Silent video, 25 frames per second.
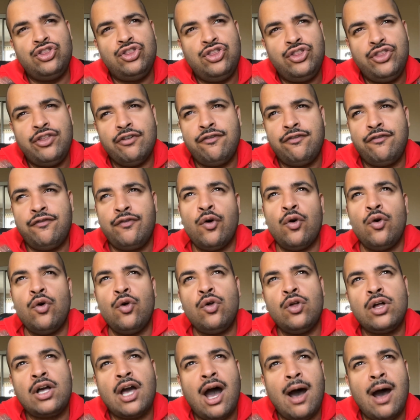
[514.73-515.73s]
the
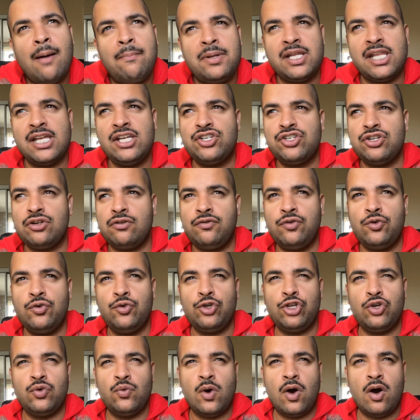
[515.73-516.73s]
full compilation of who
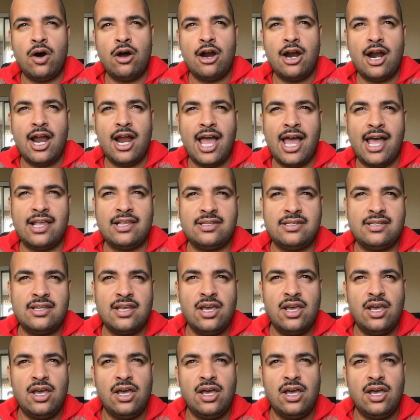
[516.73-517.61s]
you are has